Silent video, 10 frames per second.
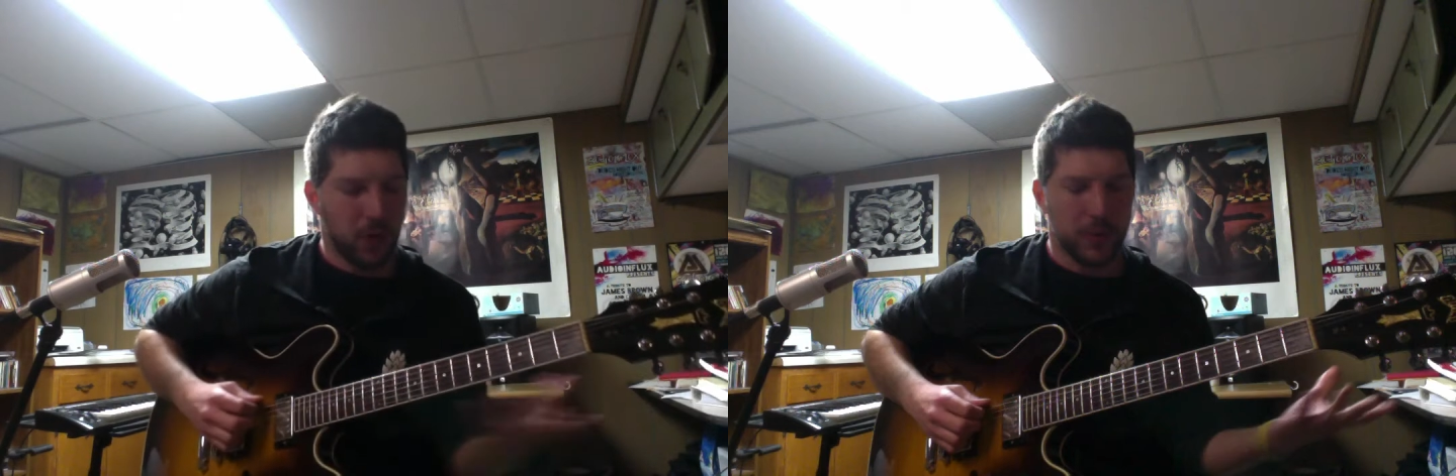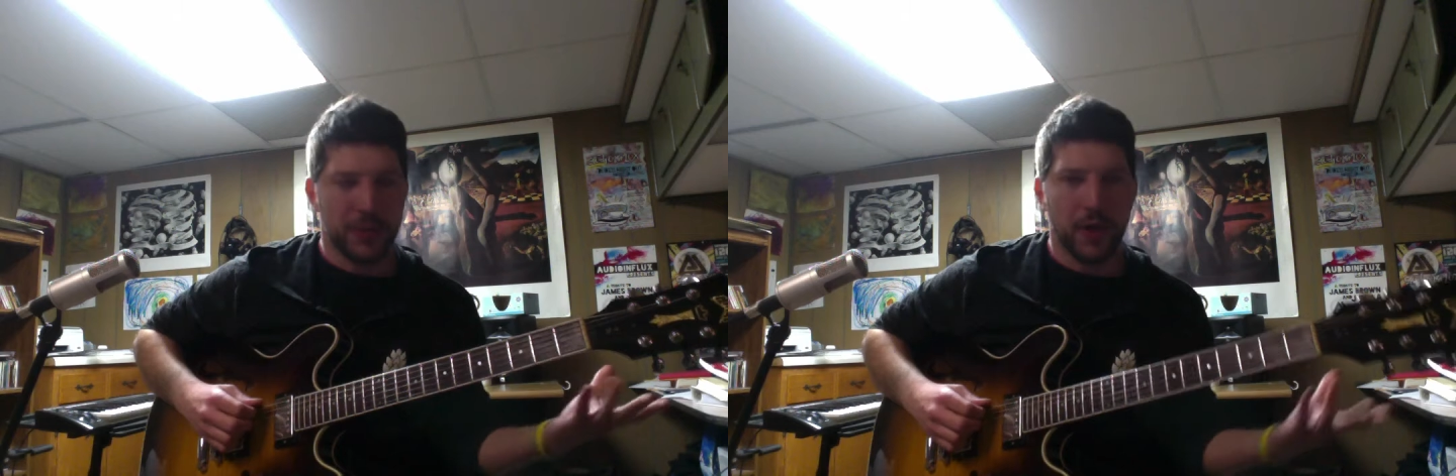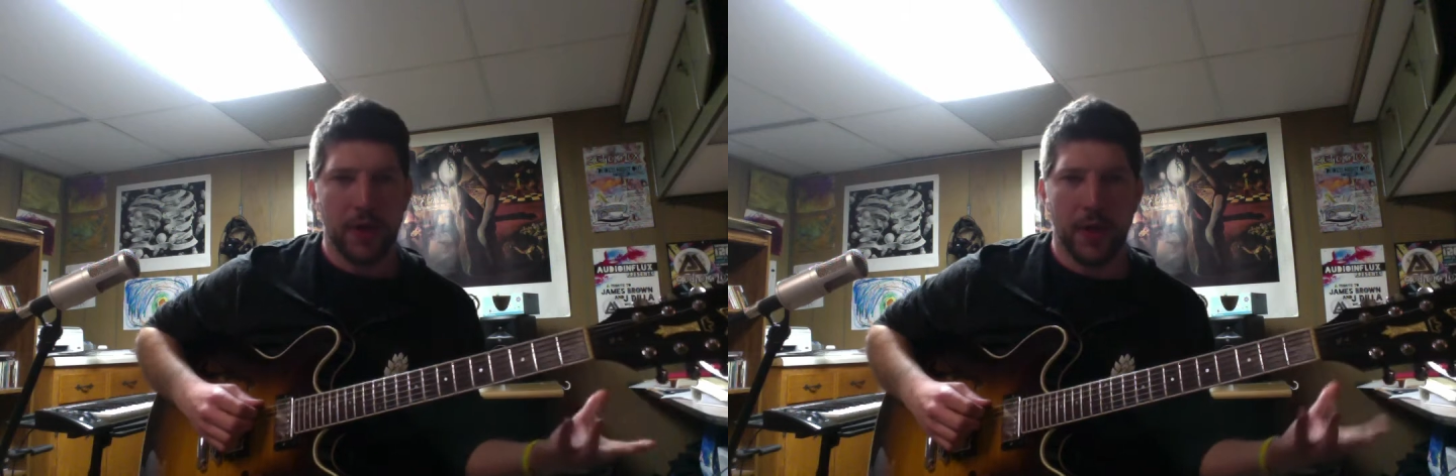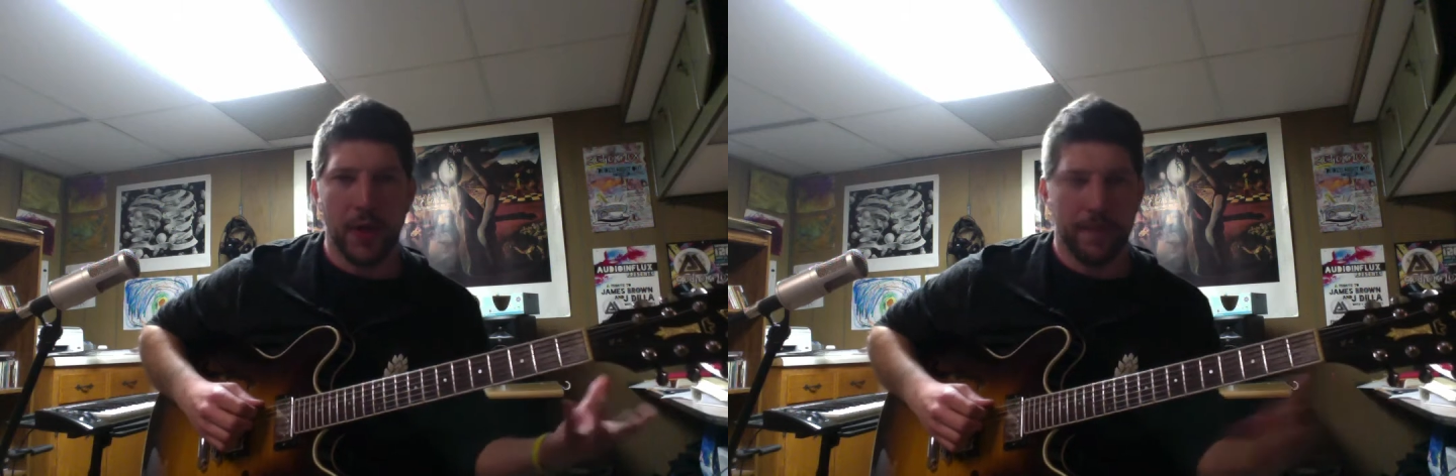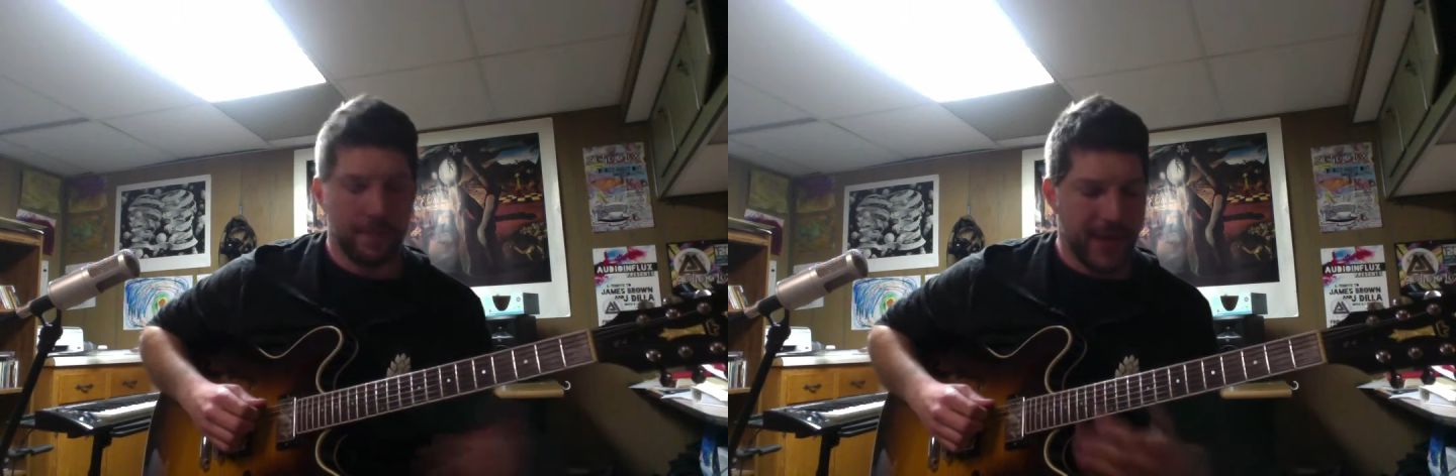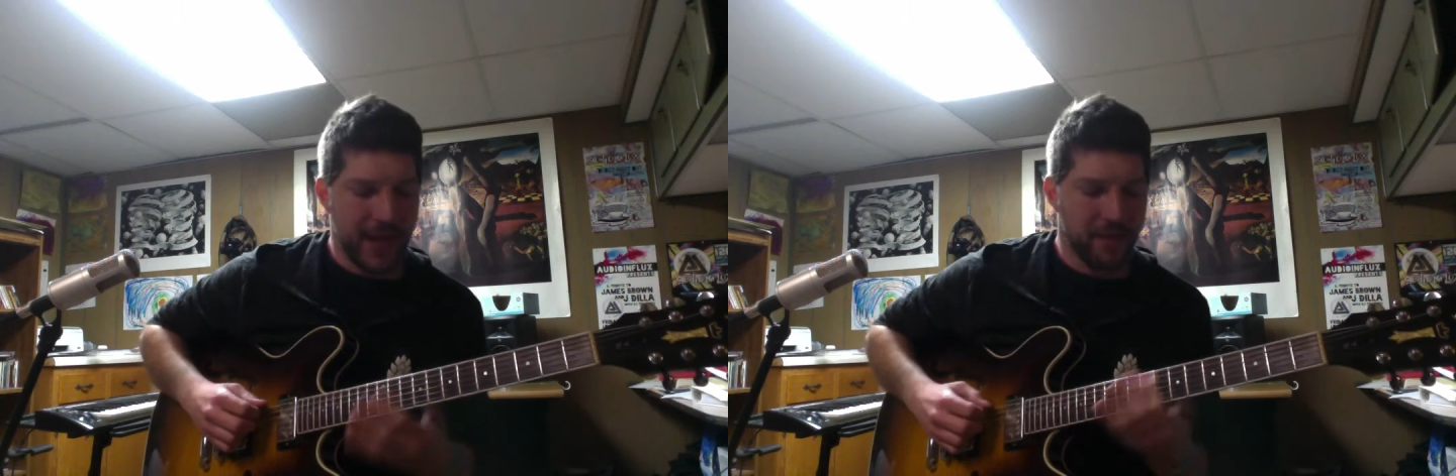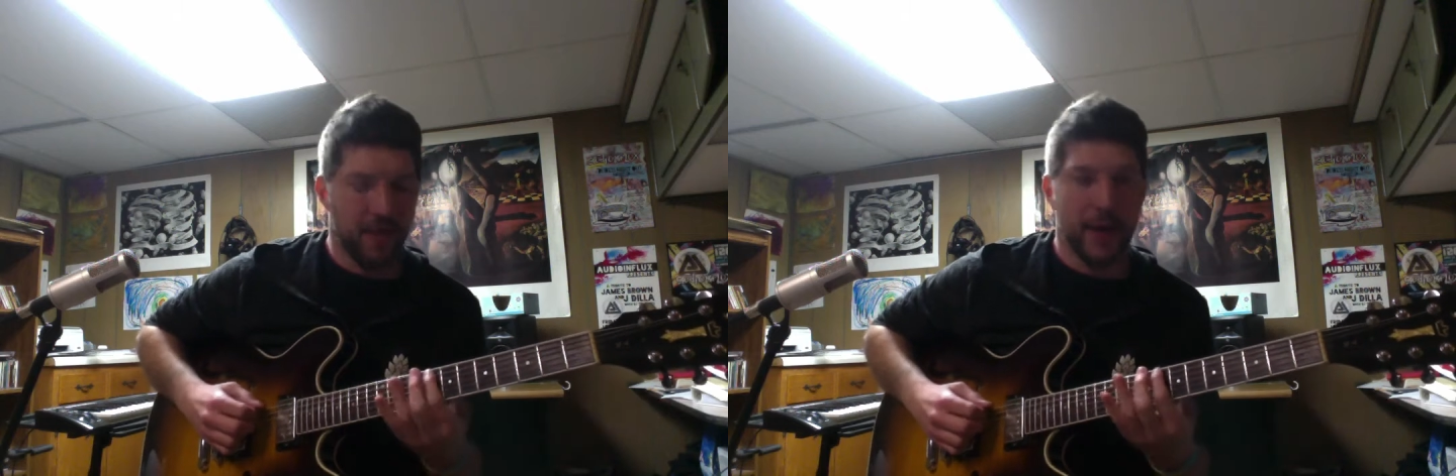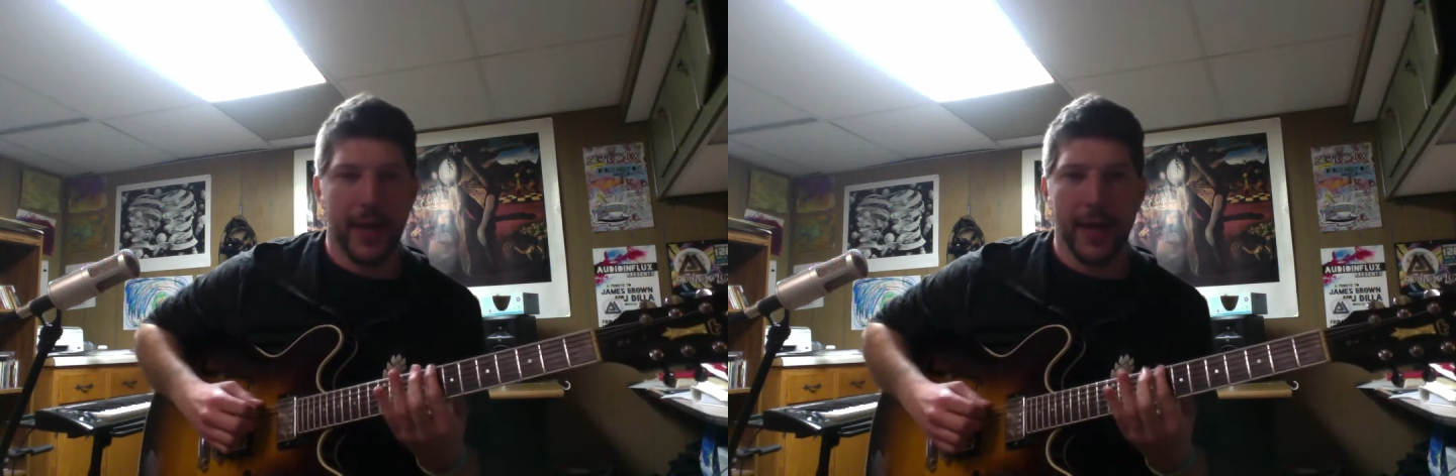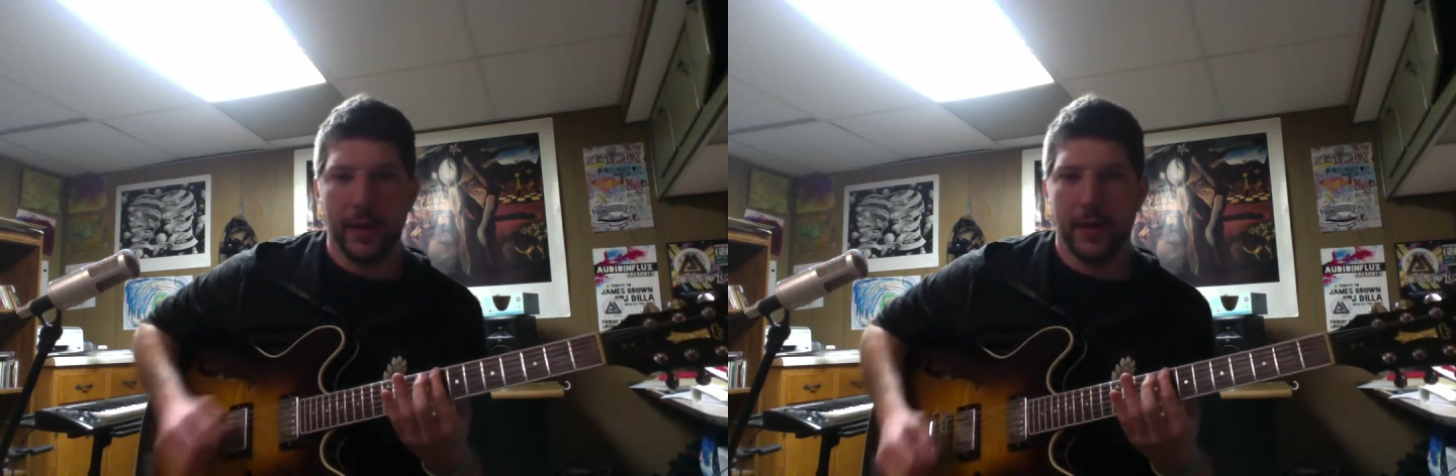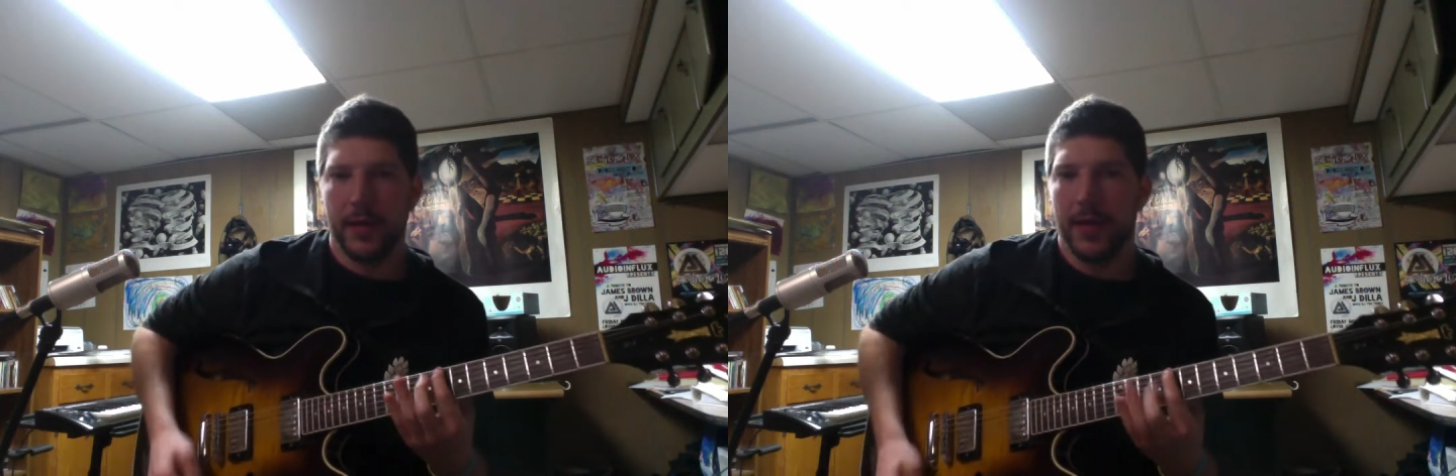We'll start in the 8th fret
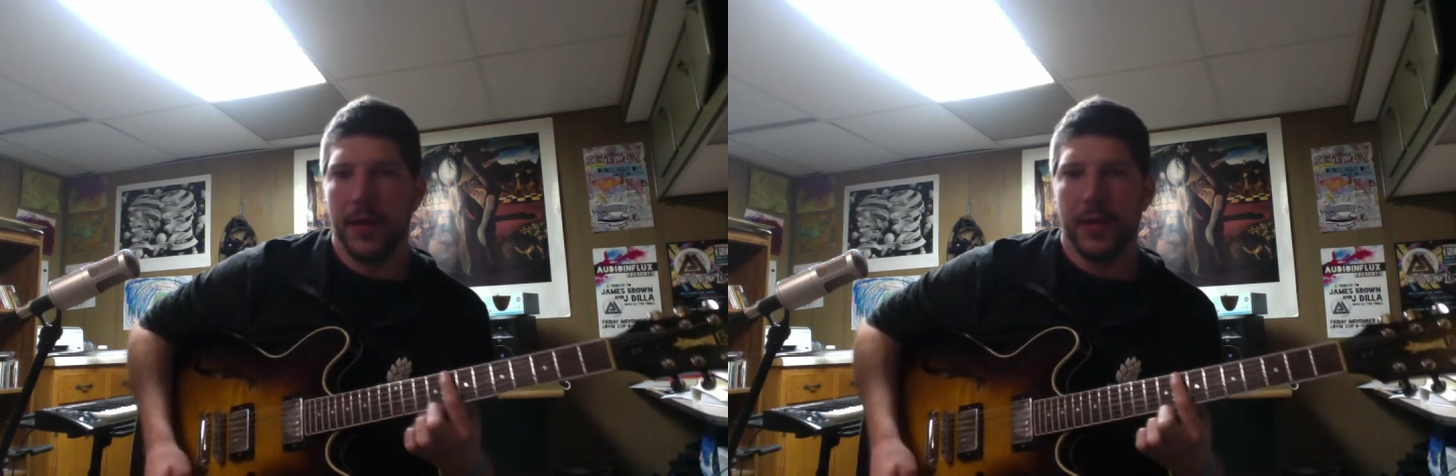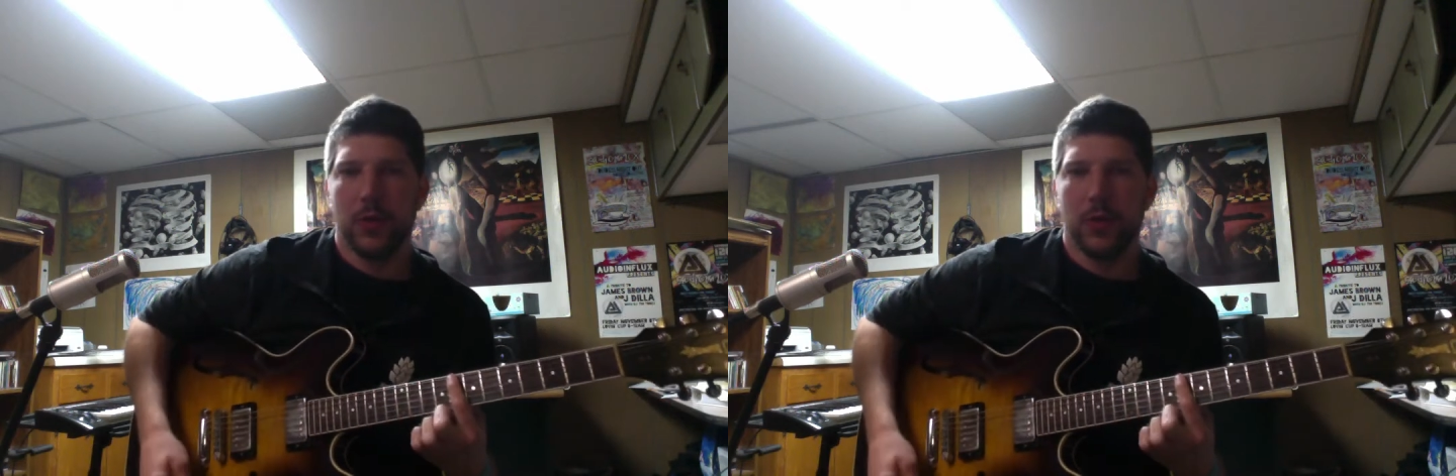again.